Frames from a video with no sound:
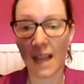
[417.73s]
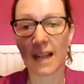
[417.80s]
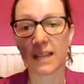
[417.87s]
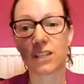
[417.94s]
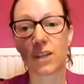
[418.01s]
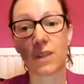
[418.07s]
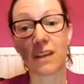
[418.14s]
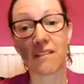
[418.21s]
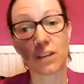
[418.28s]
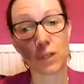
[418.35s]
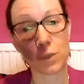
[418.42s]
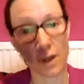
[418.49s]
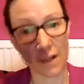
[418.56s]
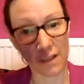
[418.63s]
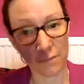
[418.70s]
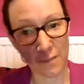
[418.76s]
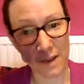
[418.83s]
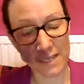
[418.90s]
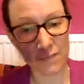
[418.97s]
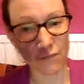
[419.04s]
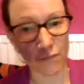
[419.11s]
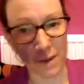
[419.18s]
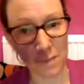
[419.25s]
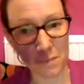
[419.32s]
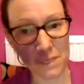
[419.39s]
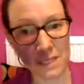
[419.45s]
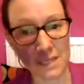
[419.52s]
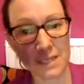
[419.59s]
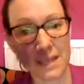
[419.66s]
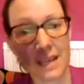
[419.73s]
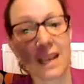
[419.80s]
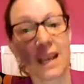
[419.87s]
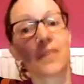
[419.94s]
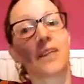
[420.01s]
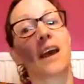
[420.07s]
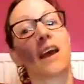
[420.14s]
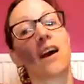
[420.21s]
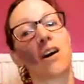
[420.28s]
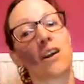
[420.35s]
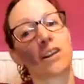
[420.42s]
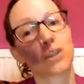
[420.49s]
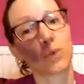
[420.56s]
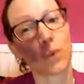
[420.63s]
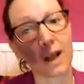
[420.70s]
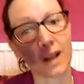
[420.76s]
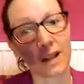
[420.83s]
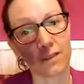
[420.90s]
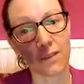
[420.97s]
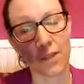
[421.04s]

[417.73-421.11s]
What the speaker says: And so there are 12 pairs of ribs. There are 12